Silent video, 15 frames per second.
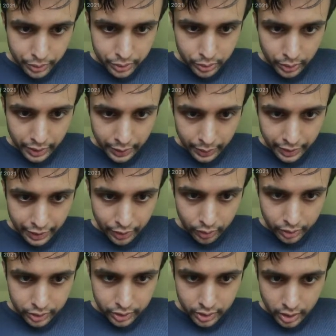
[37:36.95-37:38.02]
So right here,
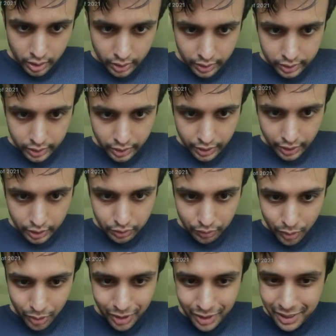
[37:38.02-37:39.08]
like see that? Like it's like connect
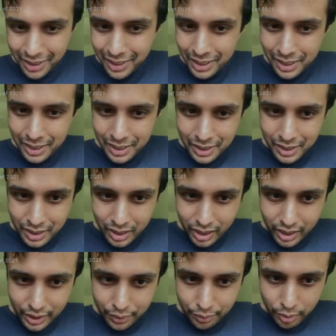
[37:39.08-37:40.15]
4.
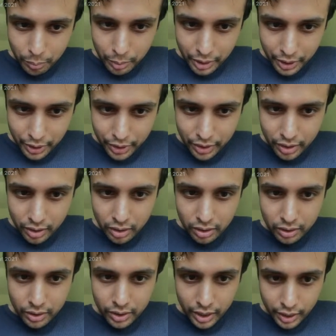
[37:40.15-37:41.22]
Like from here,
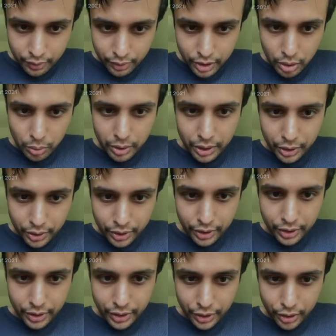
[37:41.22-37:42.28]
you kind of like go here,
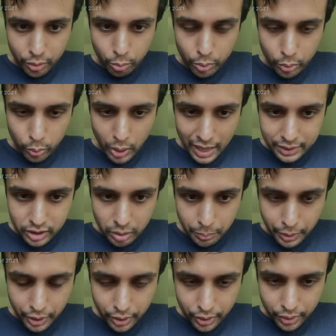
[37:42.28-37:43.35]
here, here, and we land up
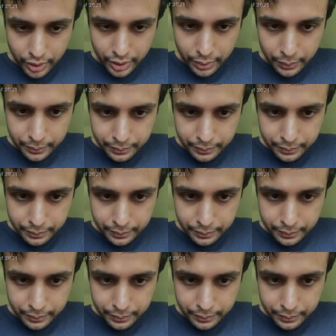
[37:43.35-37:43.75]
here, right?